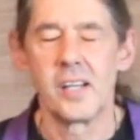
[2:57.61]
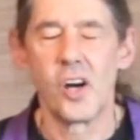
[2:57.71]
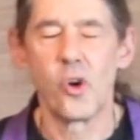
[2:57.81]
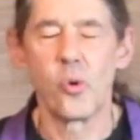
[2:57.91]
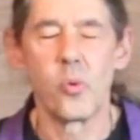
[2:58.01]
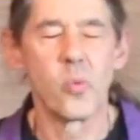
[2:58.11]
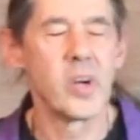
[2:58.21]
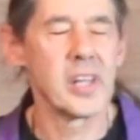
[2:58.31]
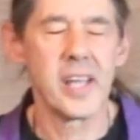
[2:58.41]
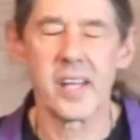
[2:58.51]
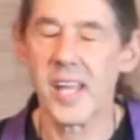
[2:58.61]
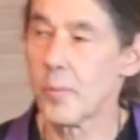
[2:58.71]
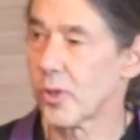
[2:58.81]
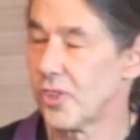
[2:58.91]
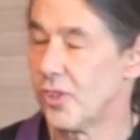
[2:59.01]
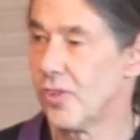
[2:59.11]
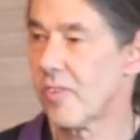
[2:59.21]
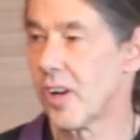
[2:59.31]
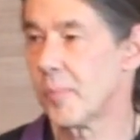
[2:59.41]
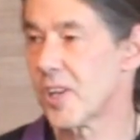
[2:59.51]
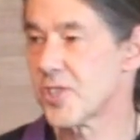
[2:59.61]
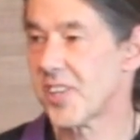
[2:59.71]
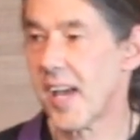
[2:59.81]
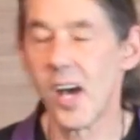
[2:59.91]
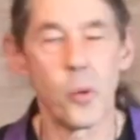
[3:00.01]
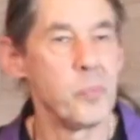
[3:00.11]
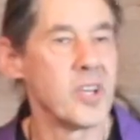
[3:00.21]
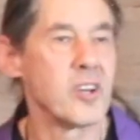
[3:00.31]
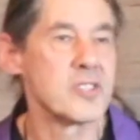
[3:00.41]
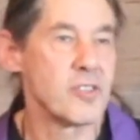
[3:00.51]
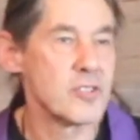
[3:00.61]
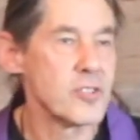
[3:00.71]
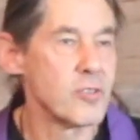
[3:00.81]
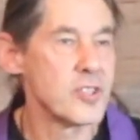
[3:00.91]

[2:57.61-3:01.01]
oh, really unable to do very much to help because they're so